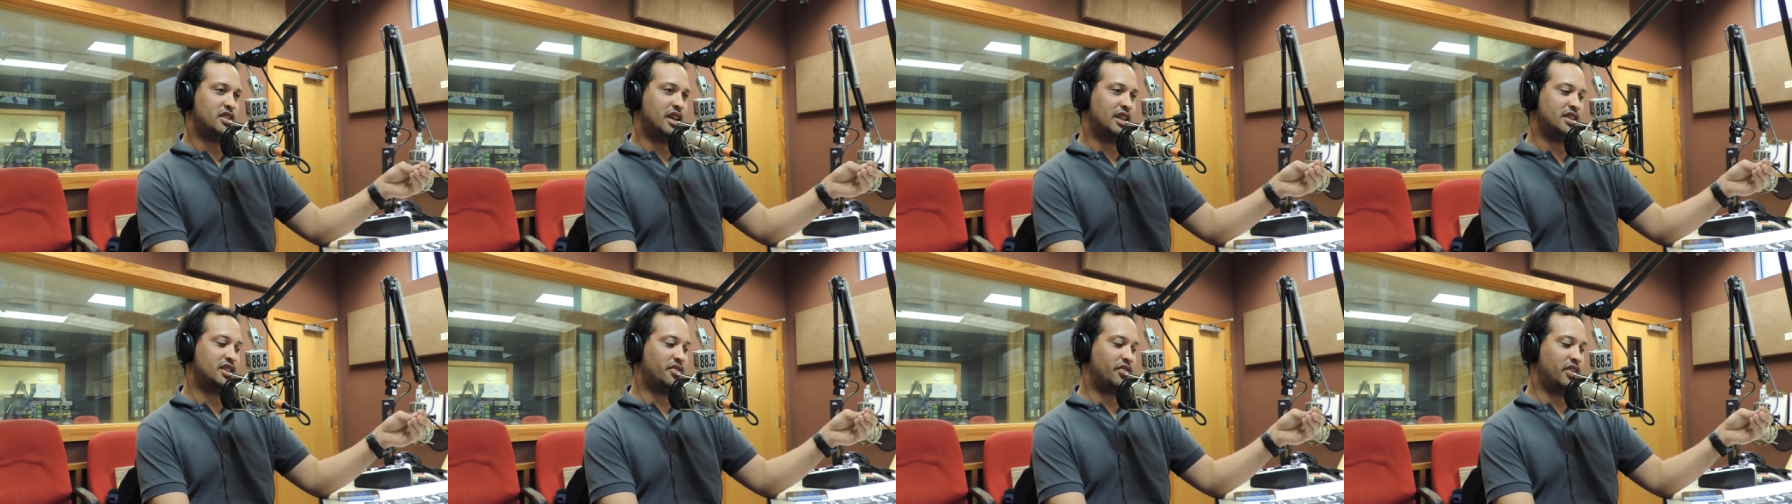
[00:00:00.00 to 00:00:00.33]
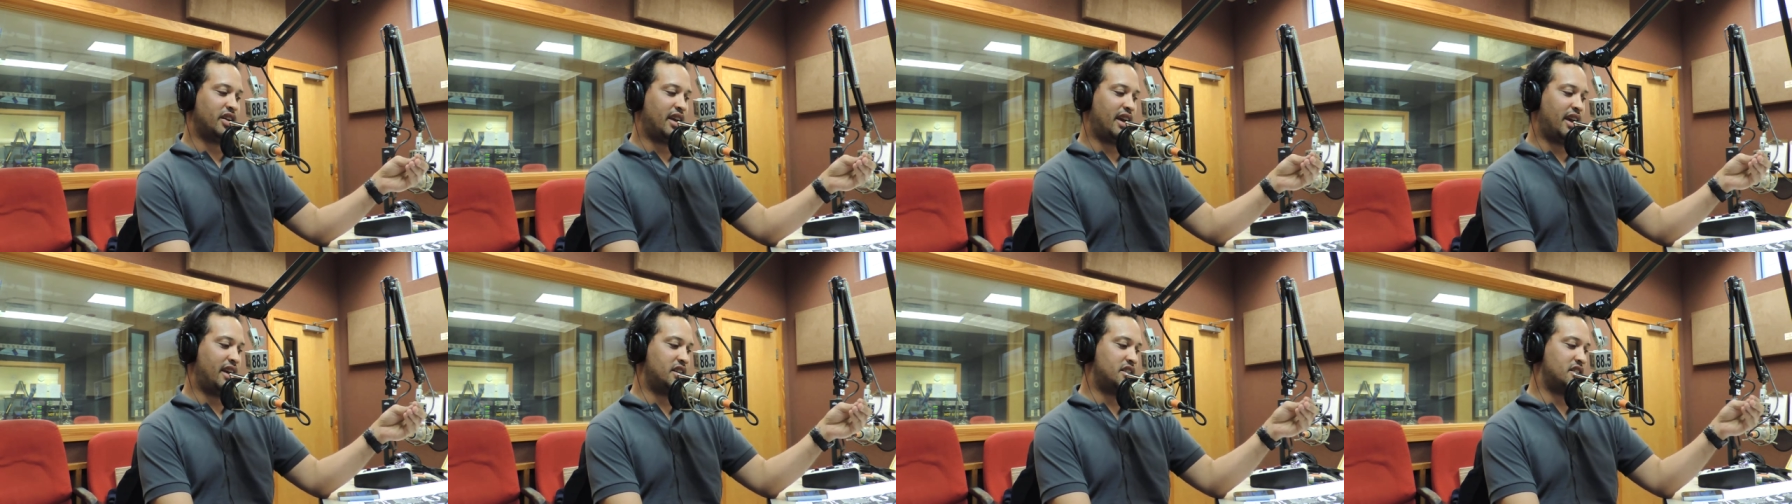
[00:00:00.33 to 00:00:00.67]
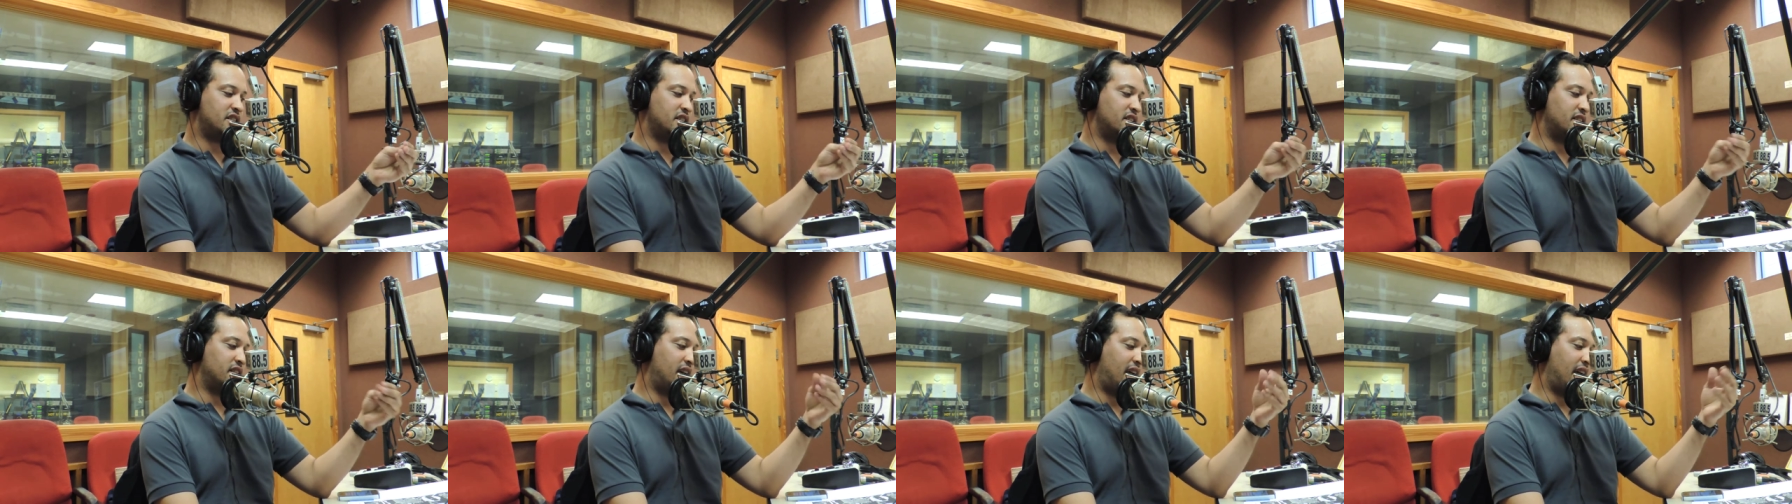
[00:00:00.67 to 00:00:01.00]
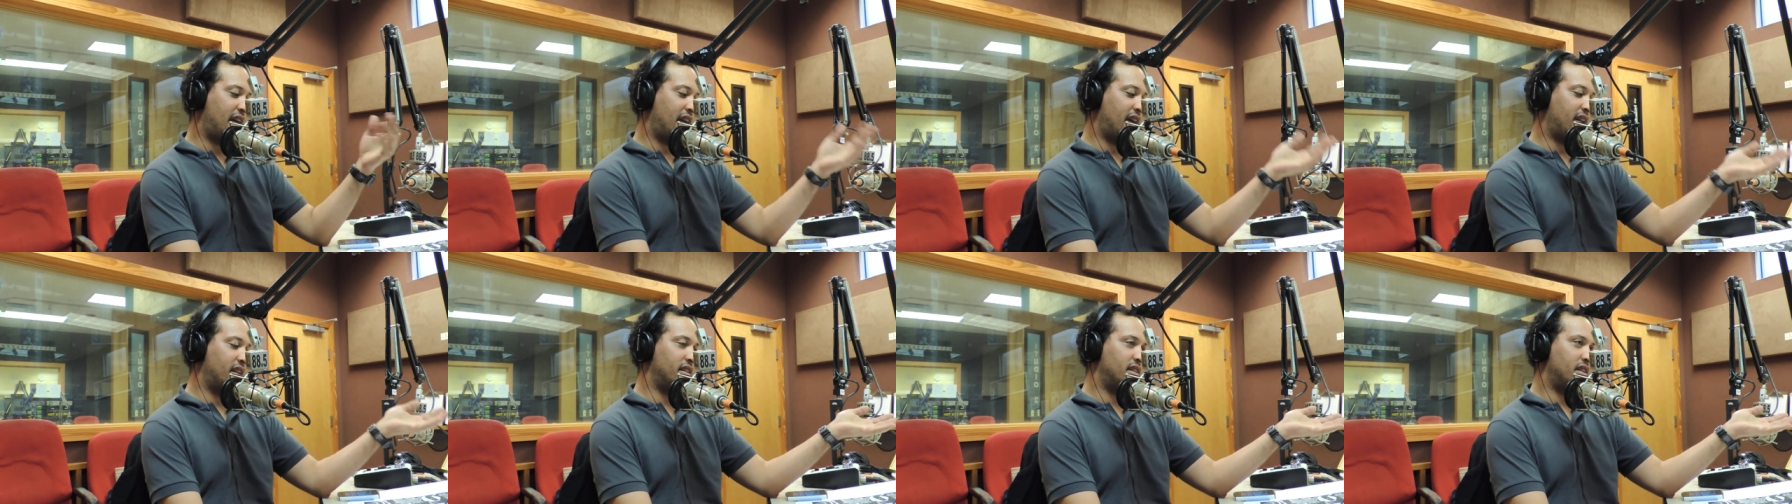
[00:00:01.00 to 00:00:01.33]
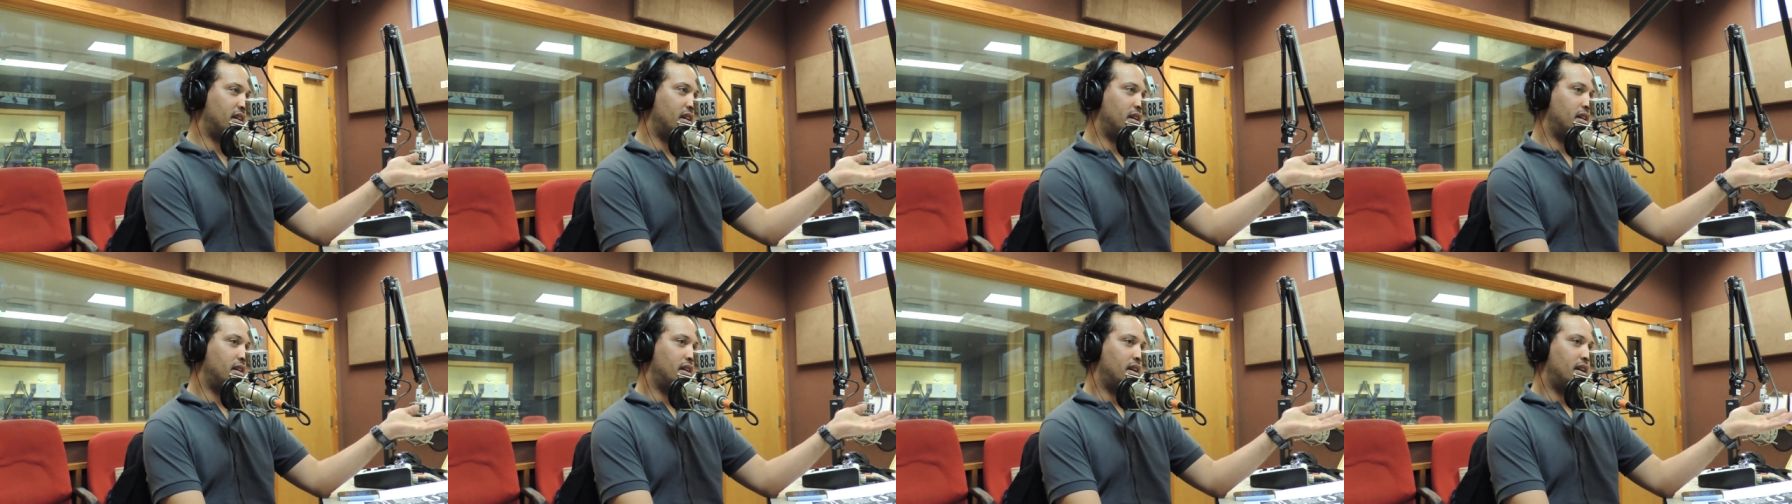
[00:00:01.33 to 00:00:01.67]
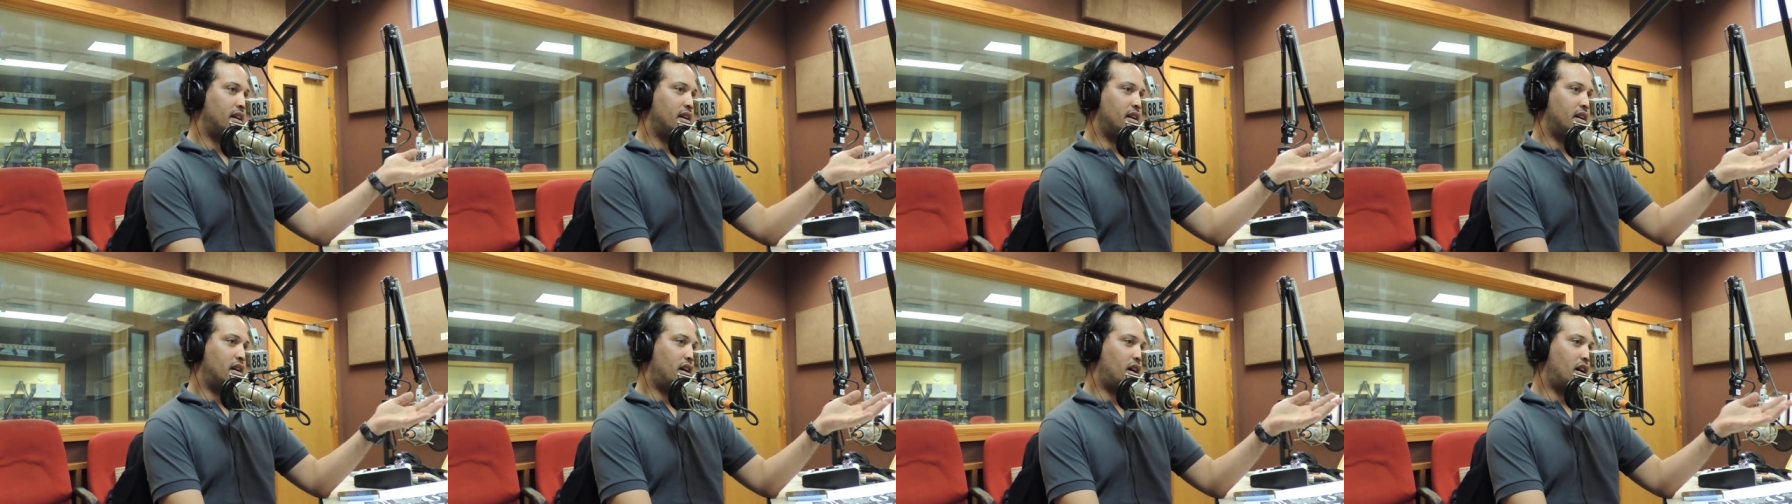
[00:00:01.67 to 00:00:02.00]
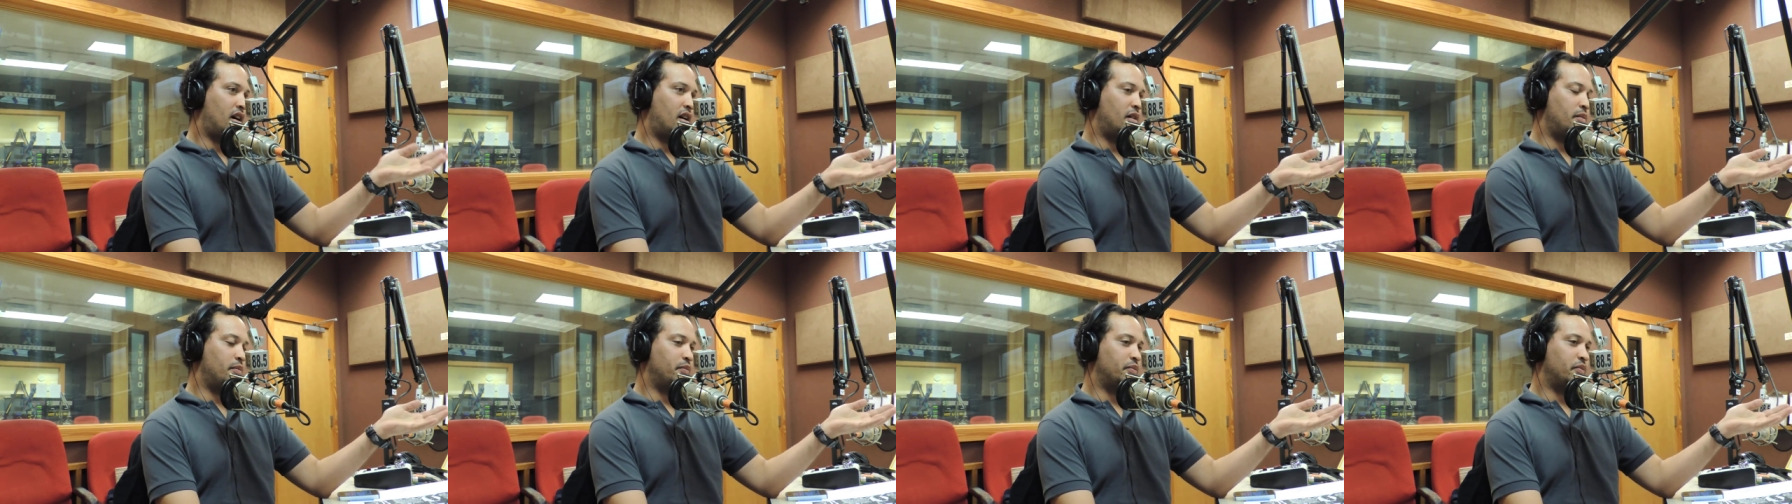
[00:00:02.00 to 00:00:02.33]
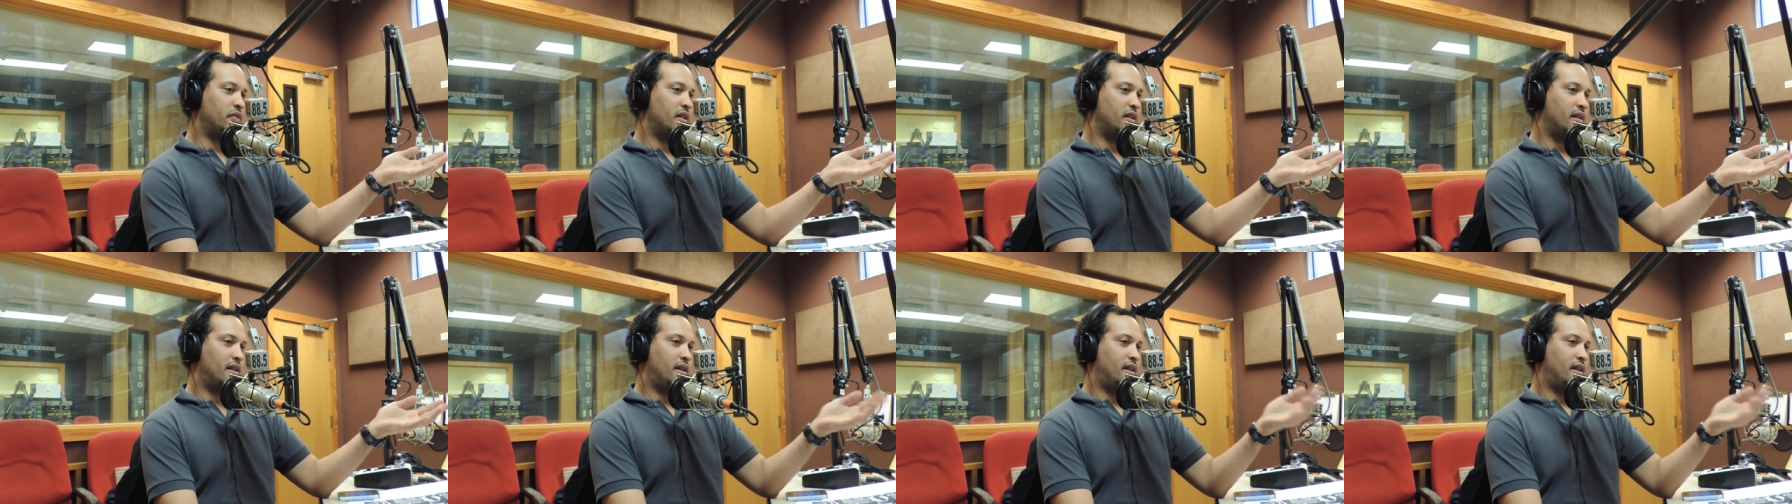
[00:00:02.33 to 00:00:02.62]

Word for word: justification, and um,